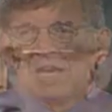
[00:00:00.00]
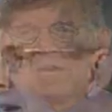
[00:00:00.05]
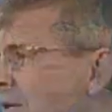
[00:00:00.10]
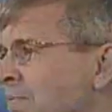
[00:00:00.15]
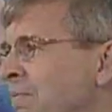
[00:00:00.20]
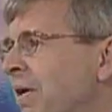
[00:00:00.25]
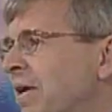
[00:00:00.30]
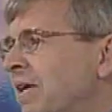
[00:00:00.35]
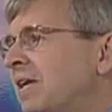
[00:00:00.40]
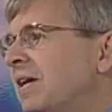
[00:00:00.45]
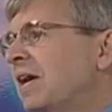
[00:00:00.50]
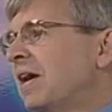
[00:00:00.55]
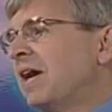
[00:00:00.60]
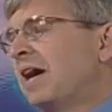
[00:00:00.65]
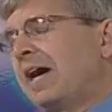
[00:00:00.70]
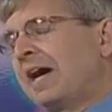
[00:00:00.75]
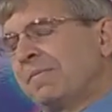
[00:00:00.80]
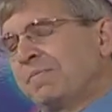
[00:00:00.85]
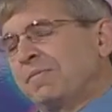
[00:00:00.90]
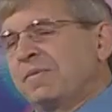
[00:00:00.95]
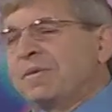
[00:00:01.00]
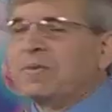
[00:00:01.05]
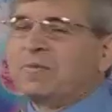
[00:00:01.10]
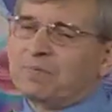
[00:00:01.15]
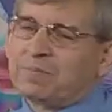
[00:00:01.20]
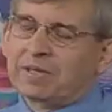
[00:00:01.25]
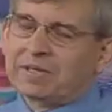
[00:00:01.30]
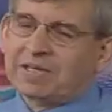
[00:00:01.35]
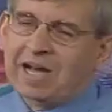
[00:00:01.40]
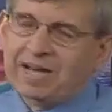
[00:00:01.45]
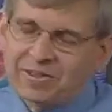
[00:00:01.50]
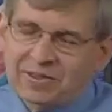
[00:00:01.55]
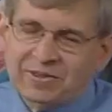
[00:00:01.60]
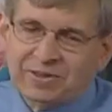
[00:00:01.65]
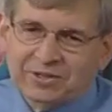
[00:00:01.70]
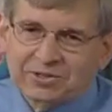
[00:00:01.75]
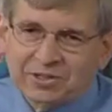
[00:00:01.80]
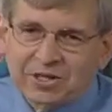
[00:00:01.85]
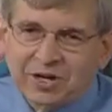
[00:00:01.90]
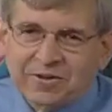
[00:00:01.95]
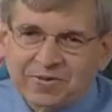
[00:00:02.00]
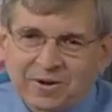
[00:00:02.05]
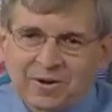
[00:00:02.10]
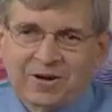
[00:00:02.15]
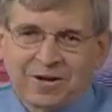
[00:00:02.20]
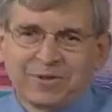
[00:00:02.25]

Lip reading: But I think there are